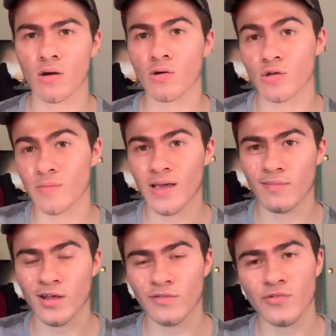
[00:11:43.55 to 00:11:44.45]
oh you may
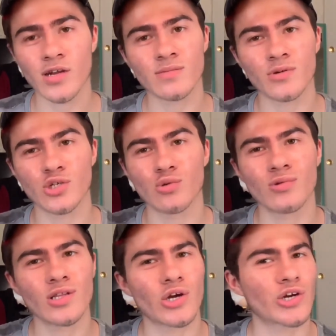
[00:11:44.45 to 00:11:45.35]
have a lot of friends but you
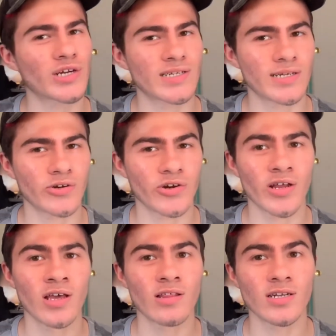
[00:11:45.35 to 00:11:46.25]
really aren't considered
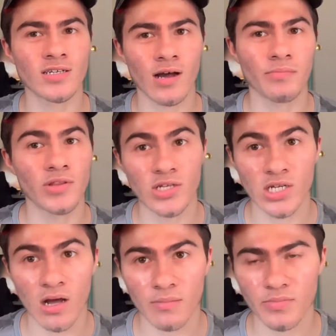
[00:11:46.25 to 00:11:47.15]
the top of the
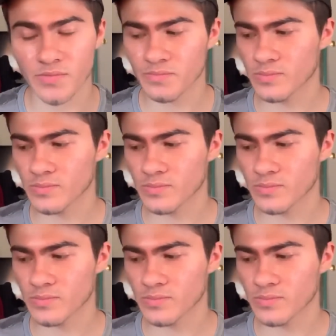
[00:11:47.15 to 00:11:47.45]
top